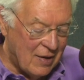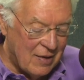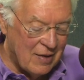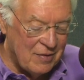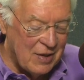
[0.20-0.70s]

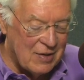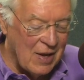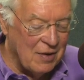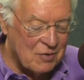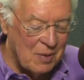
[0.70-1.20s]
that
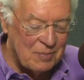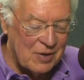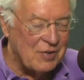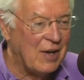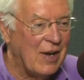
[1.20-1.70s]
Donald Trump
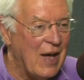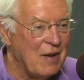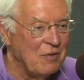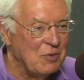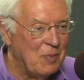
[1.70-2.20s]
does a lot
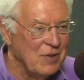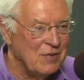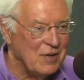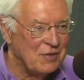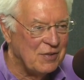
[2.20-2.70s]
of his
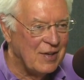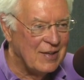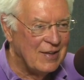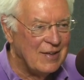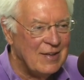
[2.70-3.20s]
business
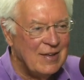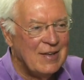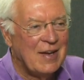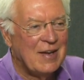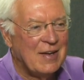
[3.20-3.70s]

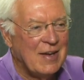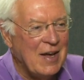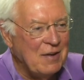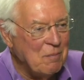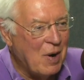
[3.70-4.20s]

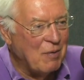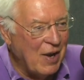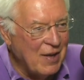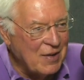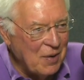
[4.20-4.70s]
at
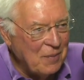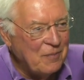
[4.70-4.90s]
Mar-a-Lago.